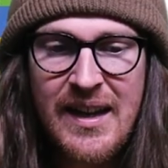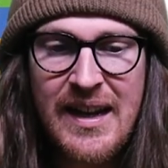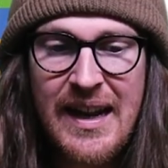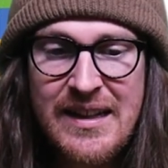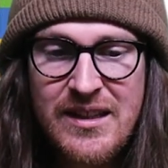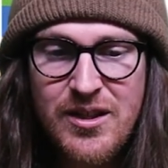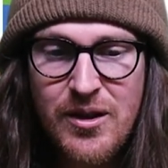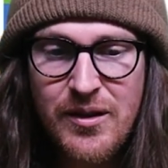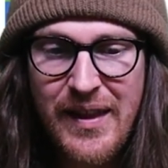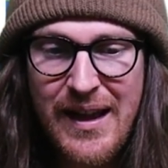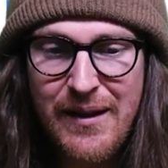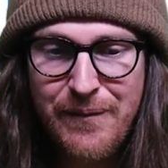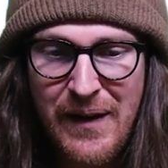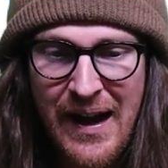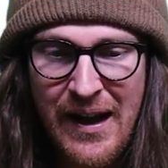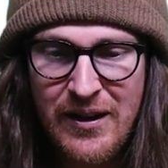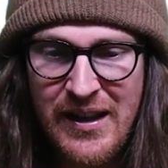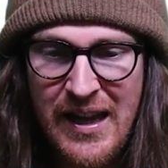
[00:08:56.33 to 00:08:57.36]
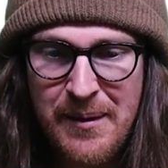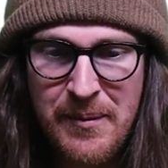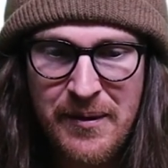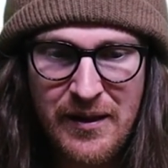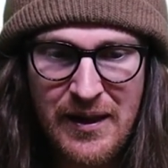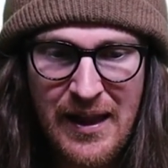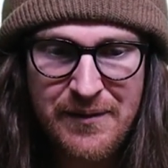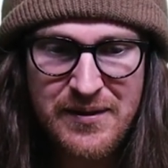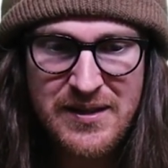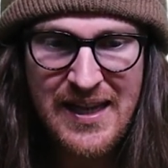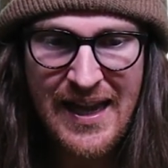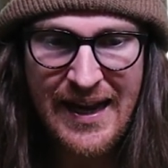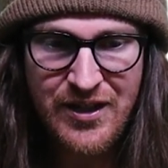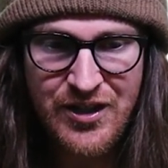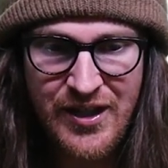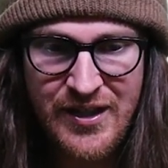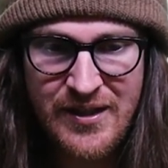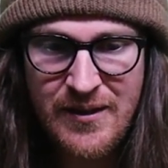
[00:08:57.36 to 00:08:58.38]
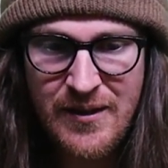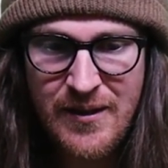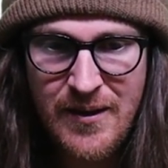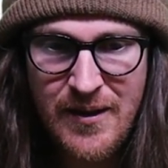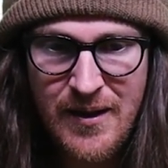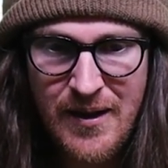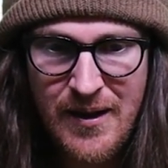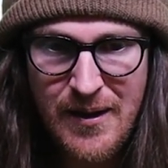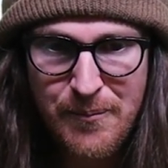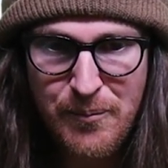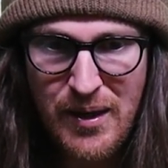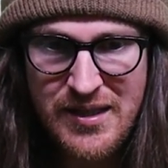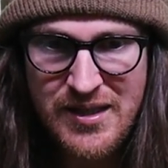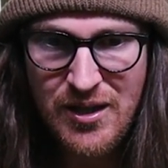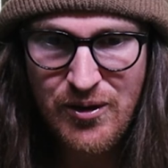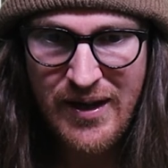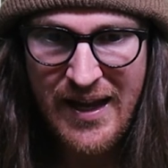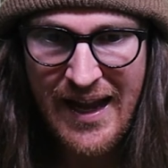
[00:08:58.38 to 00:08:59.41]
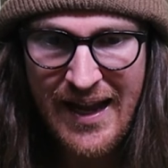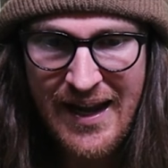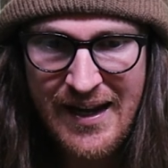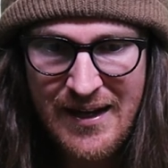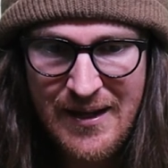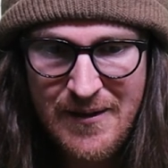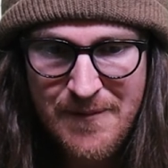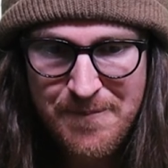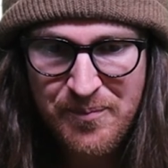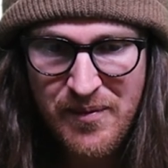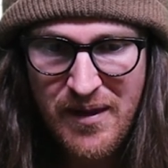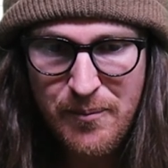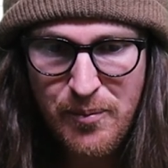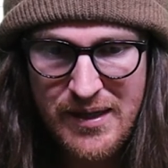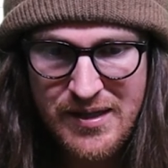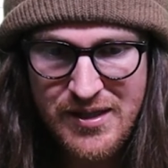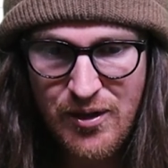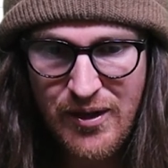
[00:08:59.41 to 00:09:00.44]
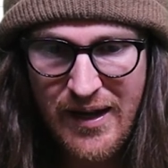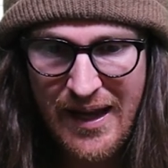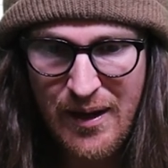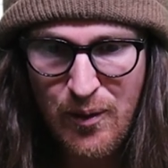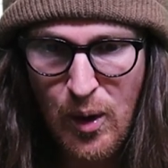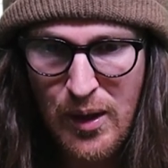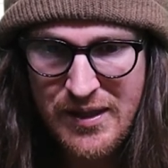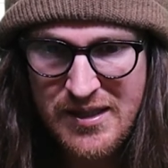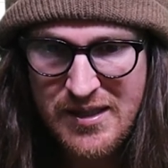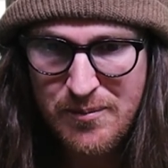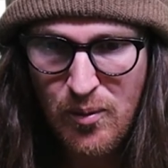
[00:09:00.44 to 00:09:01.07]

Insert that file name in the left section, press OK once